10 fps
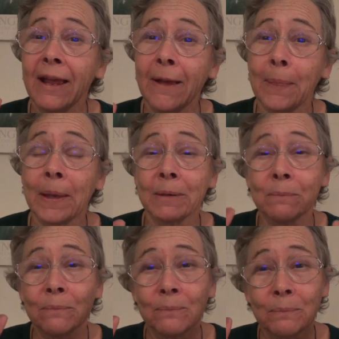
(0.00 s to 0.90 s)
and that
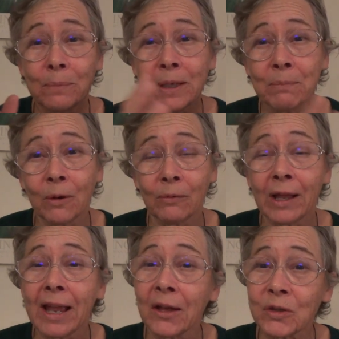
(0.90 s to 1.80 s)
people
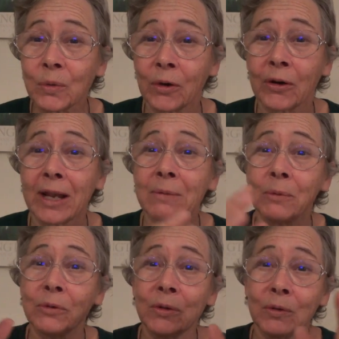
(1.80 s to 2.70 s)
elsewhere are
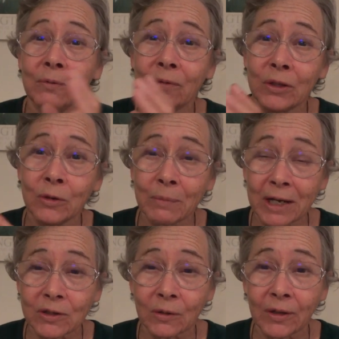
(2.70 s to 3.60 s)
able to view
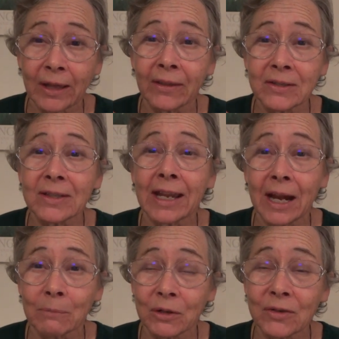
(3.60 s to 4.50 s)
my surveillance
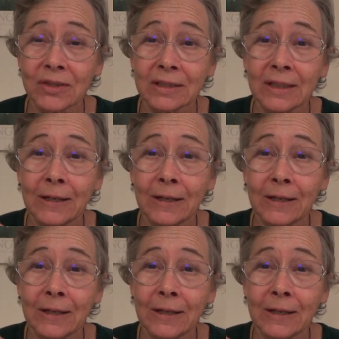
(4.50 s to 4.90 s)
cameras